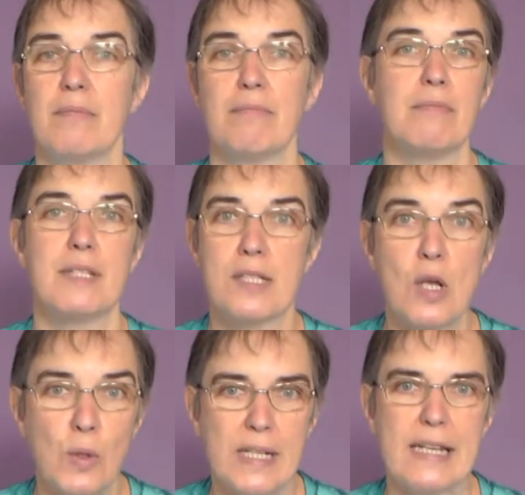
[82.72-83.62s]

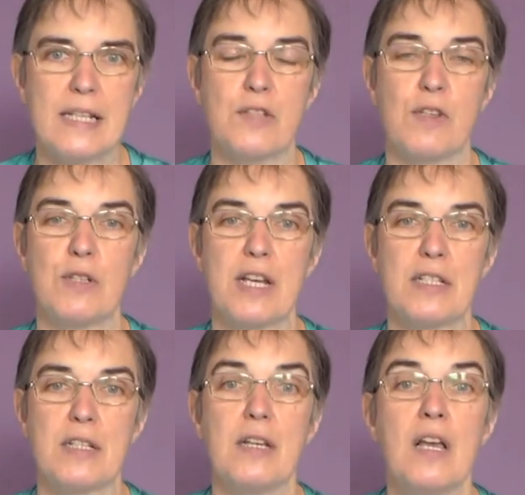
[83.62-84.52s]
solely interview
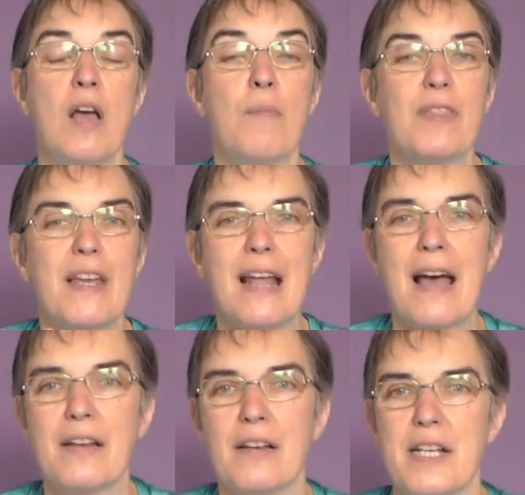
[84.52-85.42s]
data, but then
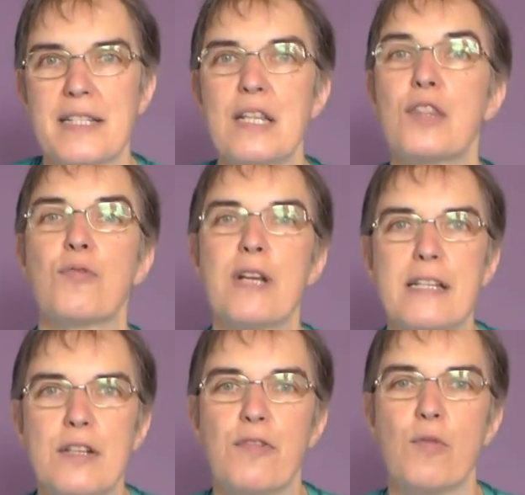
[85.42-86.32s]
analyse it three
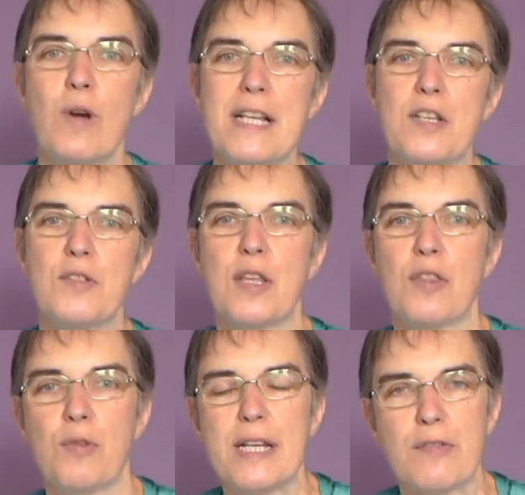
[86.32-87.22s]
different ways using
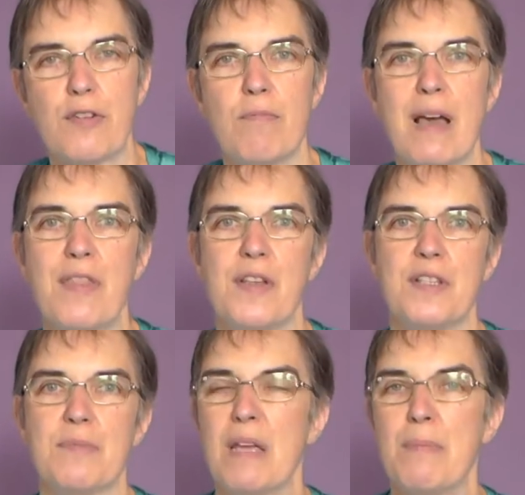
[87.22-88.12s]
three different
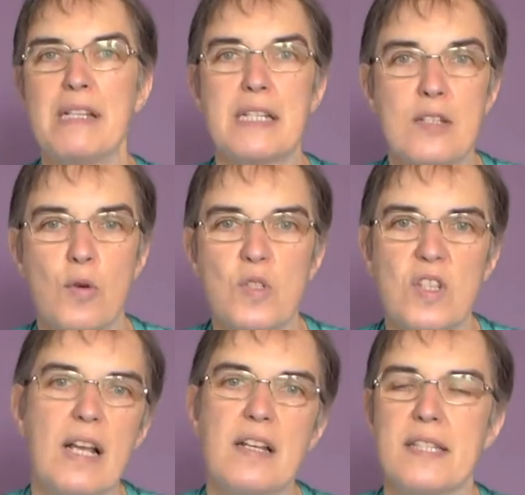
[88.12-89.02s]
methods, maybe discourse
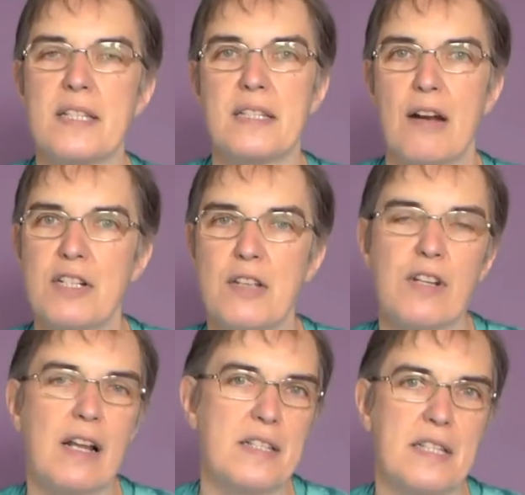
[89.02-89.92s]
analysis, narrative
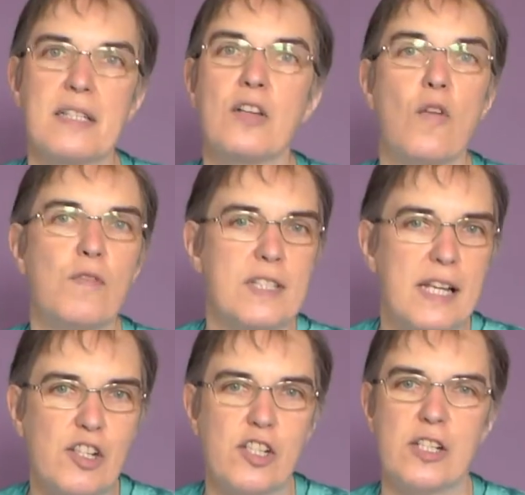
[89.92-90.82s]
analysis, and
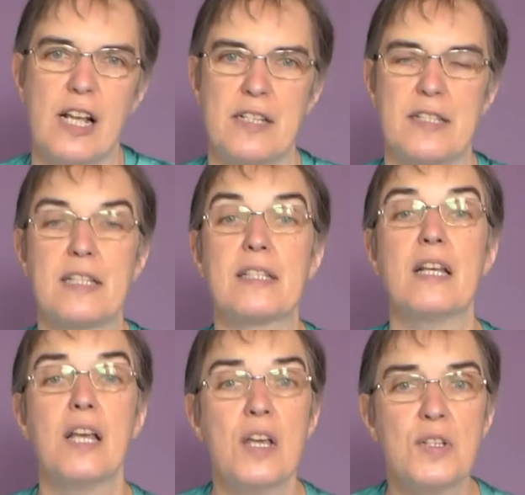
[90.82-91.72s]
conversation analysis,
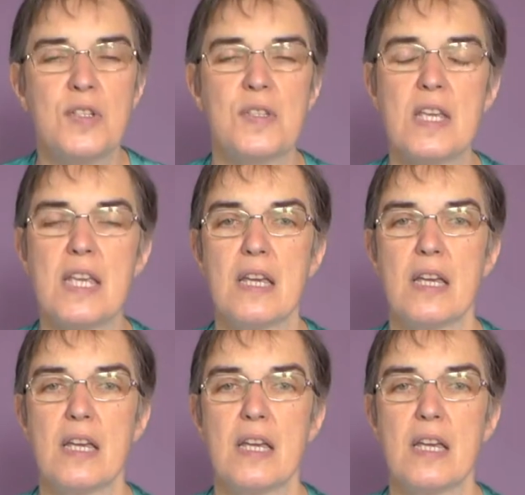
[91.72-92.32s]
to see